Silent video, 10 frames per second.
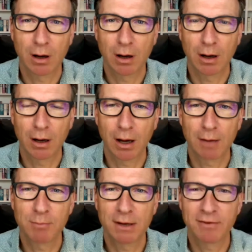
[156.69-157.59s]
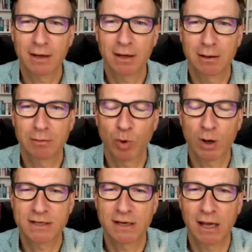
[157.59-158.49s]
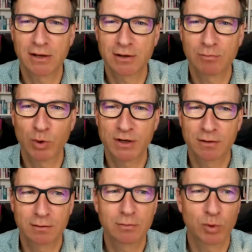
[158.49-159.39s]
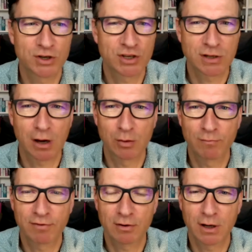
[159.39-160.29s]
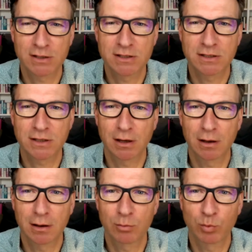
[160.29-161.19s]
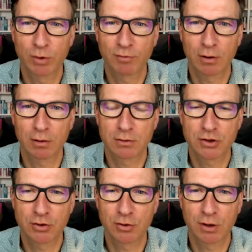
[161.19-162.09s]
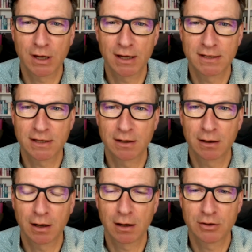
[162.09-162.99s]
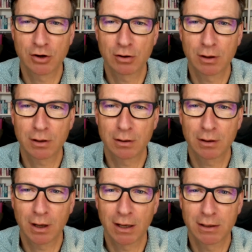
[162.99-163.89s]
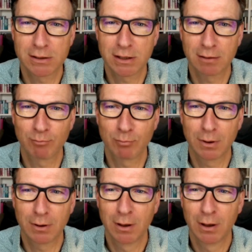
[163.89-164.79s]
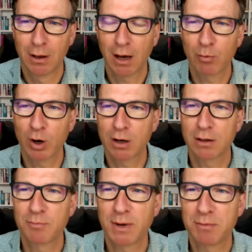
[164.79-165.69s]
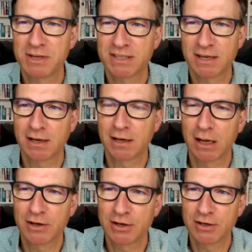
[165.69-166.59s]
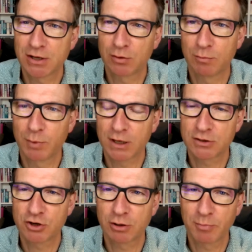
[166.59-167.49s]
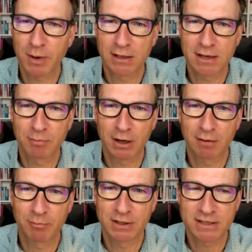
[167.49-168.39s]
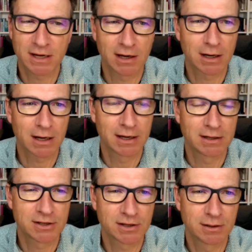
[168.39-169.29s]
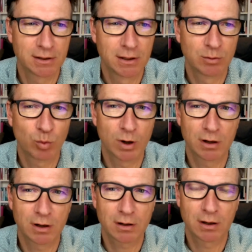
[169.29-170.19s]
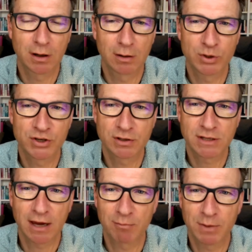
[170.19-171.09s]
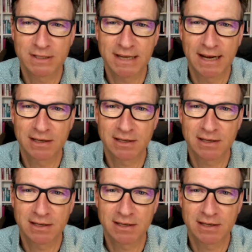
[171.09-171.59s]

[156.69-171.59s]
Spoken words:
I'm living in West London, which is home for us. We've got 2 kids and a dog, and I work at the BBC in London. So during the pandemic, I've been cycling into work, which has kept my sanity,